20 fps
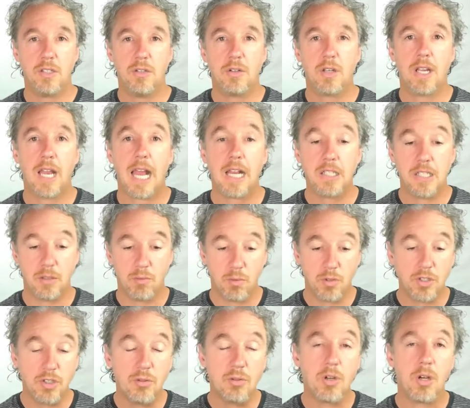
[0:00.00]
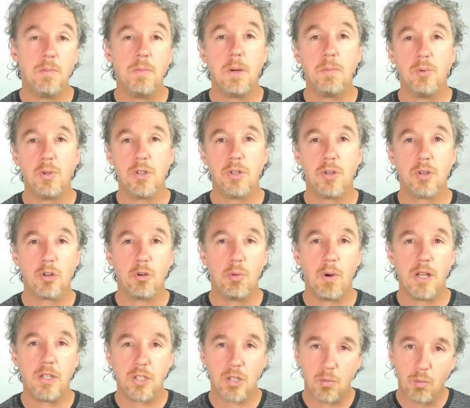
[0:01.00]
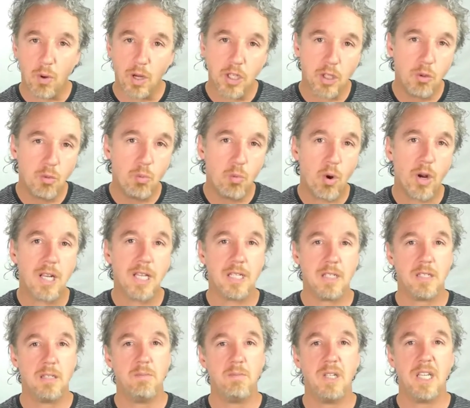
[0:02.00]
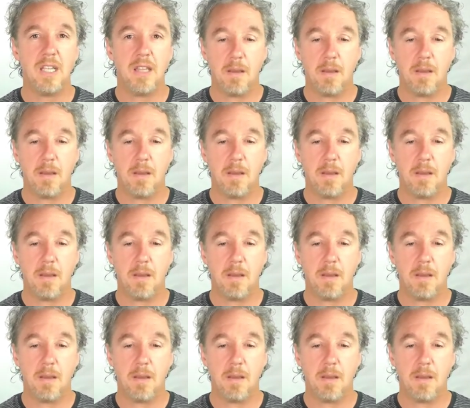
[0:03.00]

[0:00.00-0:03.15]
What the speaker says: You can actually, once you come up with your question, what you want it to be,